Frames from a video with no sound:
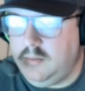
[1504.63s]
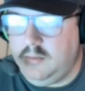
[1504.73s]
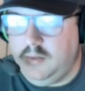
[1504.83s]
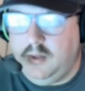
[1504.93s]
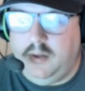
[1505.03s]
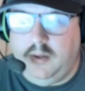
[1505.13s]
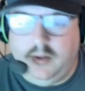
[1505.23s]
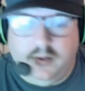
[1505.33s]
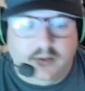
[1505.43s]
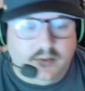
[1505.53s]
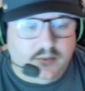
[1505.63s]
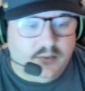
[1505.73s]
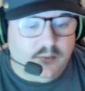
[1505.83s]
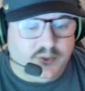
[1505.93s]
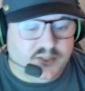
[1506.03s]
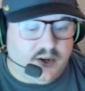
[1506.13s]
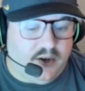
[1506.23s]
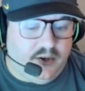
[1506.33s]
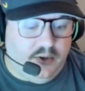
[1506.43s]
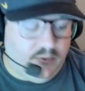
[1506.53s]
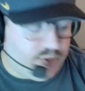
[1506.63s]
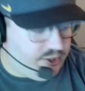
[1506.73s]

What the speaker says: we'll start a new